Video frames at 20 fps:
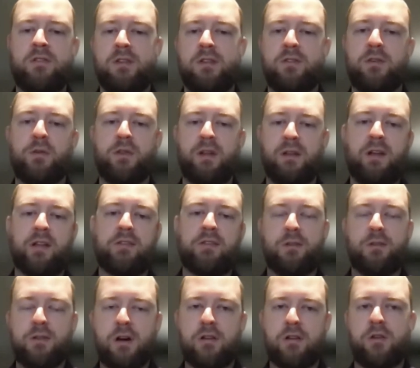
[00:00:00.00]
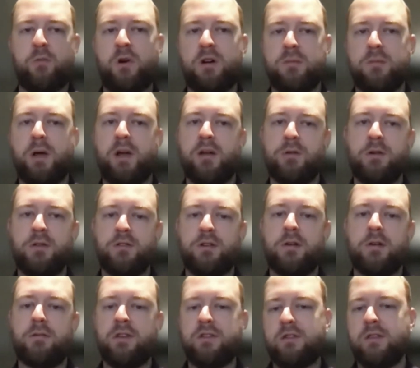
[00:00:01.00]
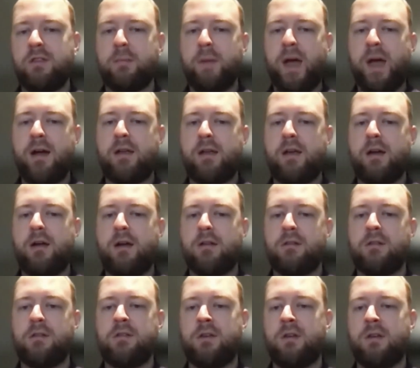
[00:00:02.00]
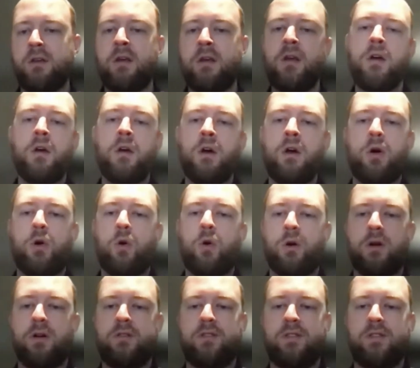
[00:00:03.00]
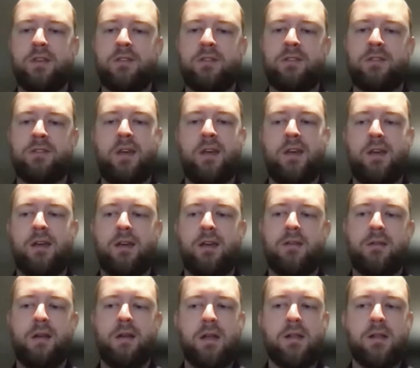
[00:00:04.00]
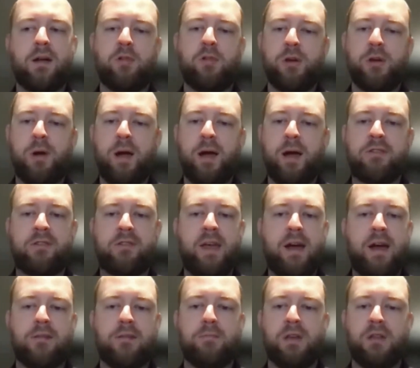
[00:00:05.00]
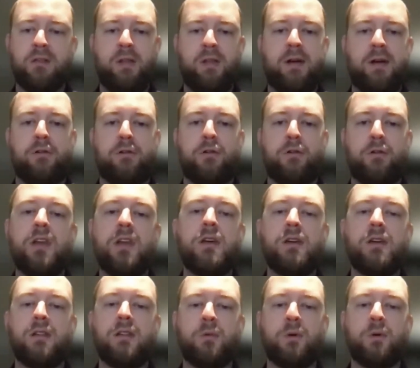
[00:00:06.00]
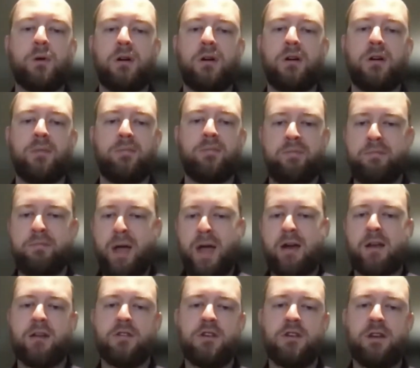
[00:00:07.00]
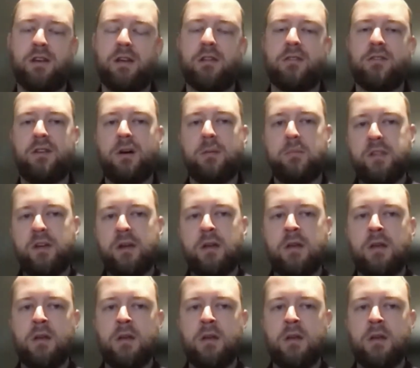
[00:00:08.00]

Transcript: This only lets you talk to one microservice in the back end. Or is this a AWS admin level key that we're packaging in something?